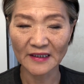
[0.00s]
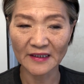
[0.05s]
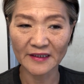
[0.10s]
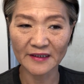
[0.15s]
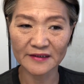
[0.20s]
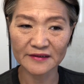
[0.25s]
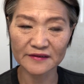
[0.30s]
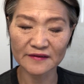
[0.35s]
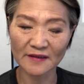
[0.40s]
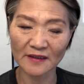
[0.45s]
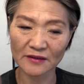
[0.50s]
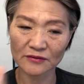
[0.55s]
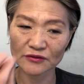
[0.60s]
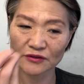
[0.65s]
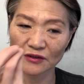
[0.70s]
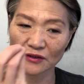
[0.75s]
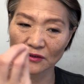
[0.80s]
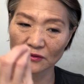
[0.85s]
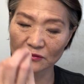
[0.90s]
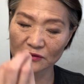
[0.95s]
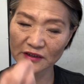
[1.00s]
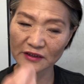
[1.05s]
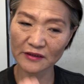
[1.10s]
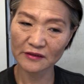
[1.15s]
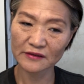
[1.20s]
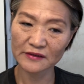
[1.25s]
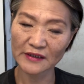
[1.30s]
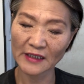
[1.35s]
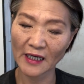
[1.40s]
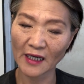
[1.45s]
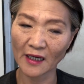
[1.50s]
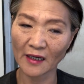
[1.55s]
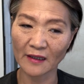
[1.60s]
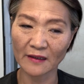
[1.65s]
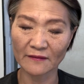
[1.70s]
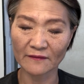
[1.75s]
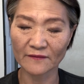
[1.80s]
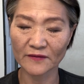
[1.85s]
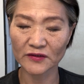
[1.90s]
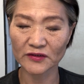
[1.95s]
It's not going
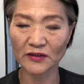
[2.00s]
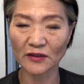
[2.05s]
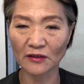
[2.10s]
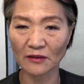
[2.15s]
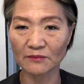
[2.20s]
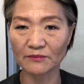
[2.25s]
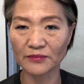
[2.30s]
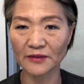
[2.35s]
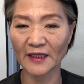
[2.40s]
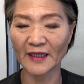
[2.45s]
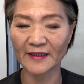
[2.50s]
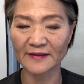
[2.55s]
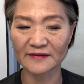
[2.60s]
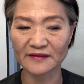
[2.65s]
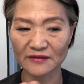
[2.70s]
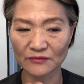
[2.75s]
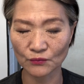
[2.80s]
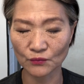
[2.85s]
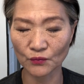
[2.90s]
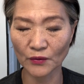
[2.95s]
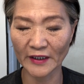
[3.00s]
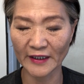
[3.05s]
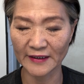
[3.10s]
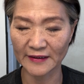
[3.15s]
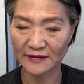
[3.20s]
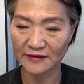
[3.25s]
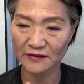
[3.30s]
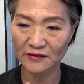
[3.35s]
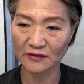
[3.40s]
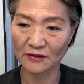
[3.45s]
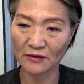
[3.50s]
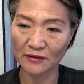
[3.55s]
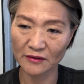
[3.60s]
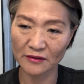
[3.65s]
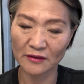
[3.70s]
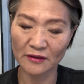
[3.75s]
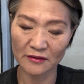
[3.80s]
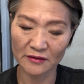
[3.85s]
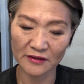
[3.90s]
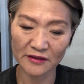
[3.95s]
down your blood way
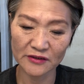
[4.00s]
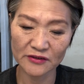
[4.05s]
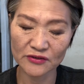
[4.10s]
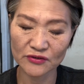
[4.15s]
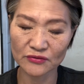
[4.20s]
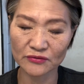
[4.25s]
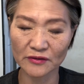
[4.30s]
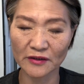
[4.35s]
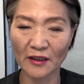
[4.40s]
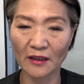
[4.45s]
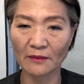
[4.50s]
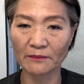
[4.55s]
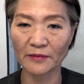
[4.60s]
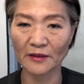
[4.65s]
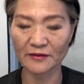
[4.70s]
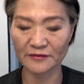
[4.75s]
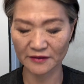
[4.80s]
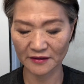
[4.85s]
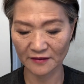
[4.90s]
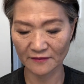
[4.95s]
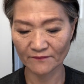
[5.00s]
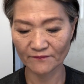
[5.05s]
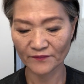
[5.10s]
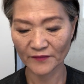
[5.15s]
into your body.